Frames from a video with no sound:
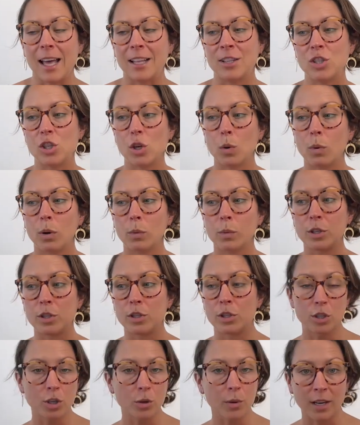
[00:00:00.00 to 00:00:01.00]
And so what we're
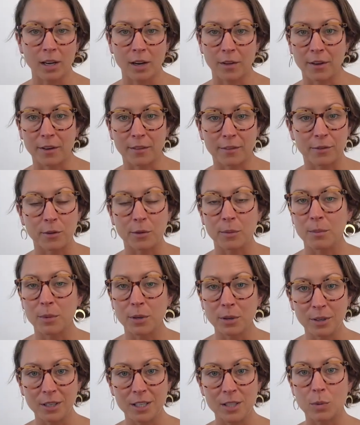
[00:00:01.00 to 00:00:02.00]
doing on that full
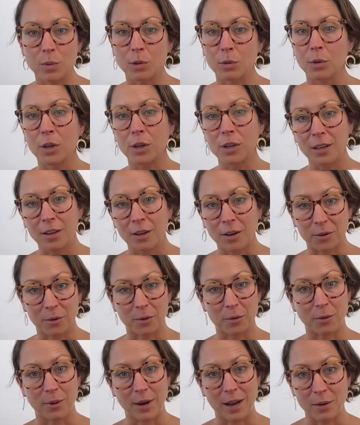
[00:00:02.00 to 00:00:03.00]
moon is we're looking
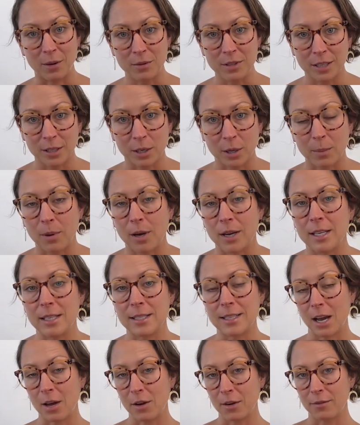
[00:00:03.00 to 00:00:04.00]
on grounding our body
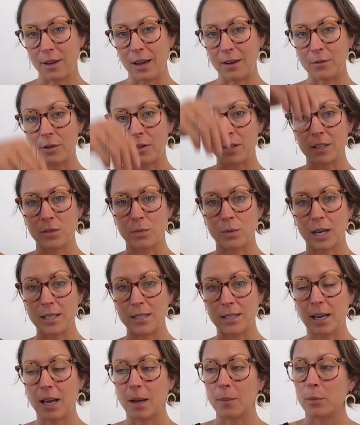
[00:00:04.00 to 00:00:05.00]
down. If everything's
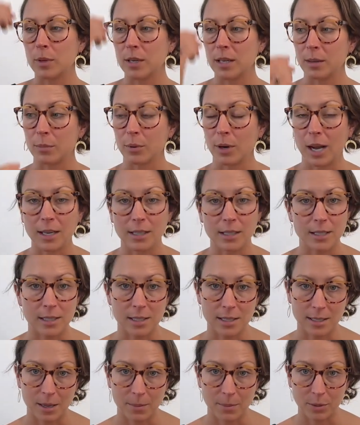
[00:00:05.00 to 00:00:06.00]
rising up, we need
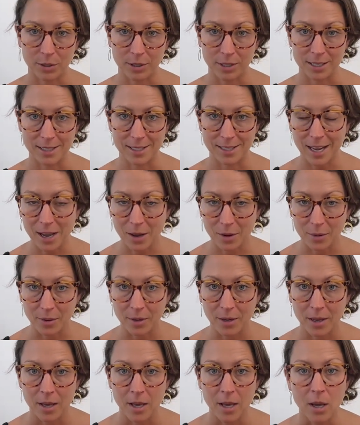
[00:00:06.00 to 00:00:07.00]
practices that pull us
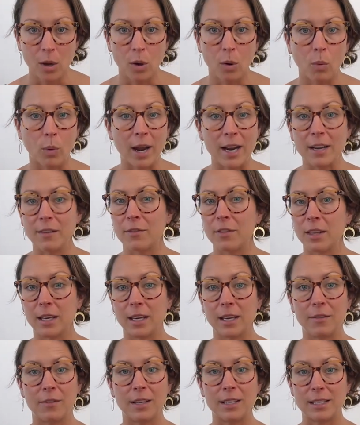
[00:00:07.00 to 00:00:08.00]
down, right?
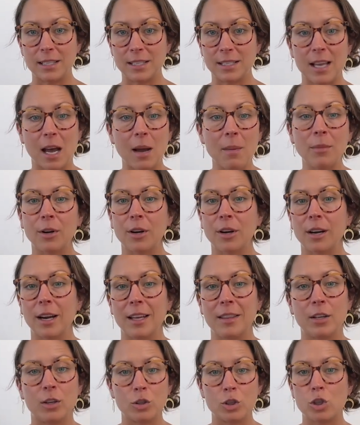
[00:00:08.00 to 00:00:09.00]
If it's summer
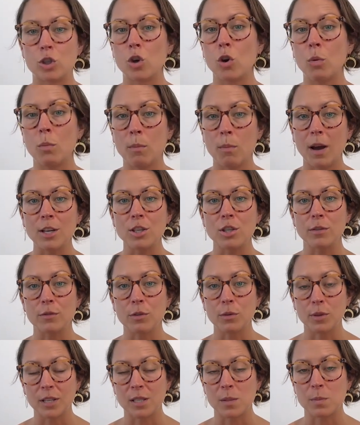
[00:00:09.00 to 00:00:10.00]
and there's so much of
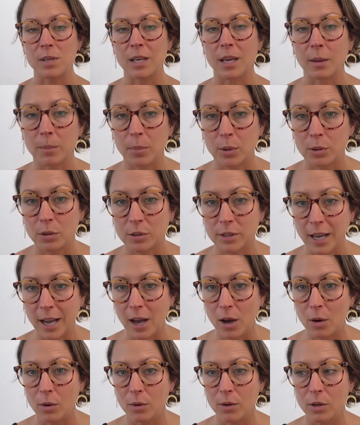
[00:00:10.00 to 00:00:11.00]
you that's being pulled
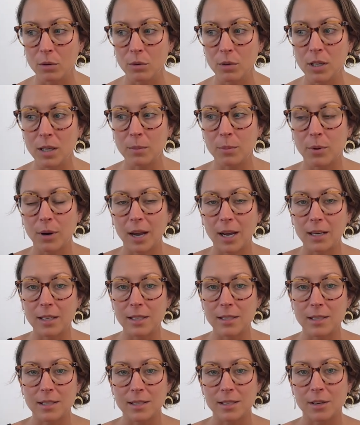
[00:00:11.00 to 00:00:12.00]
out, you need
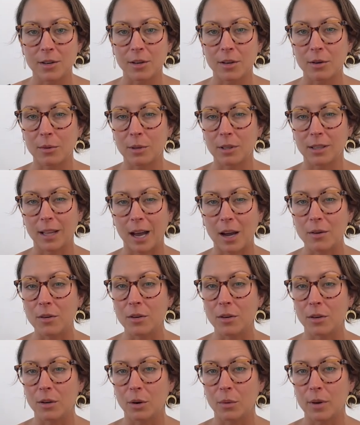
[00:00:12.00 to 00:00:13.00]
practices that are going to allow
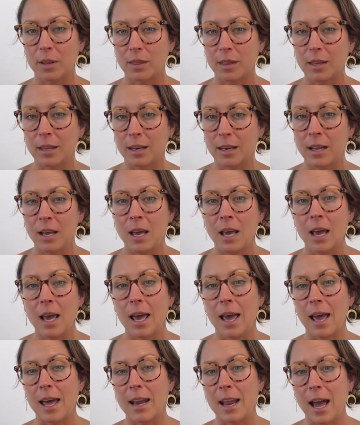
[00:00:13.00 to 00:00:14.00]
you to go within
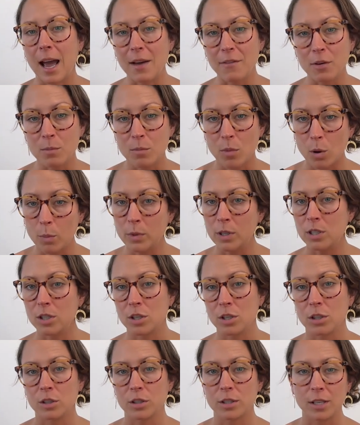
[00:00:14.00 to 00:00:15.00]
and have a moment
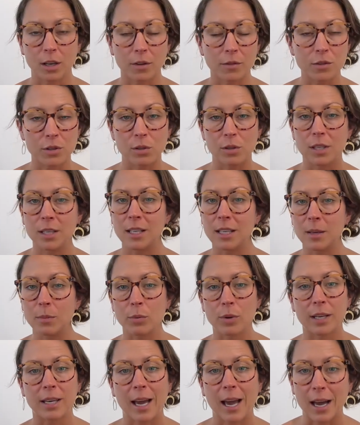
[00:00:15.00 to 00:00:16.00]
to yourself so you can
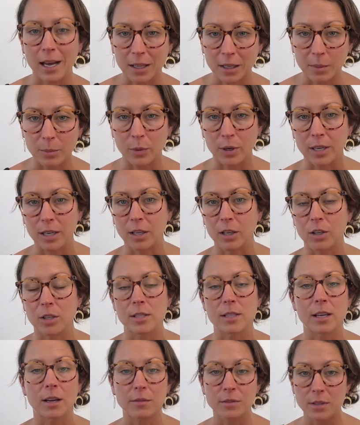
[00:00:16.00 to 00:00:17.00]
keep recalibrating
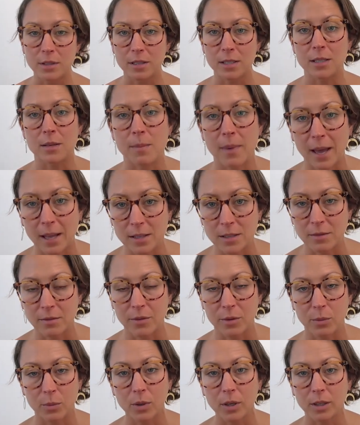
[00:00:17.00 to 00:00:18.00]
yourself to the demands
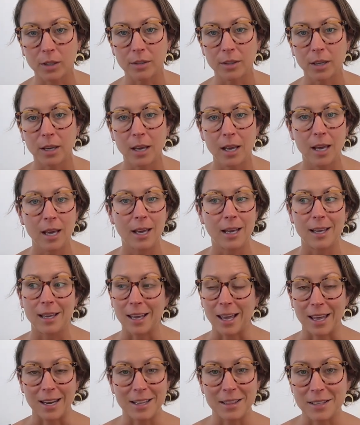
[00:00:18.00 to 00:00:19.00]
of the world.
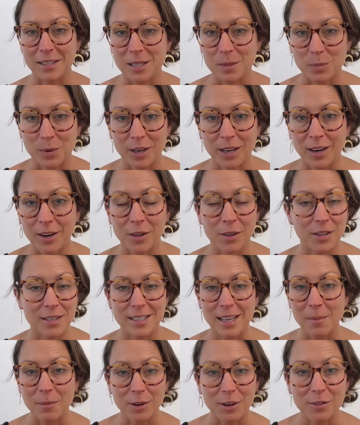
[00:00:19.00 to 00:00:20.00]
And in the spring or the
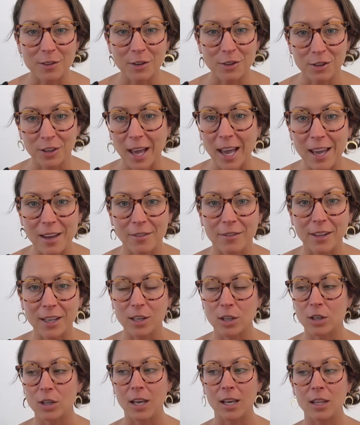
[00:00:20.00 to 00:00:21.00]
summer of your life,
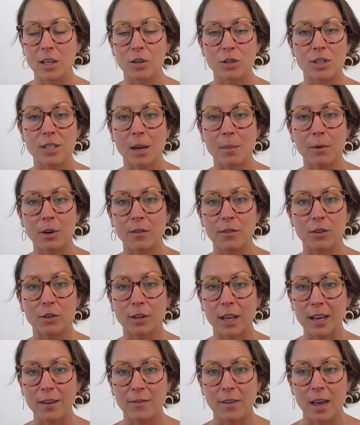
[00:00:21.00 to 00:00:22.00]
like your summer of
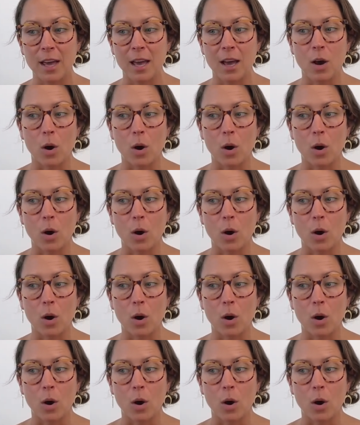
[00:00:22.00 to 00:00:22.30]
your life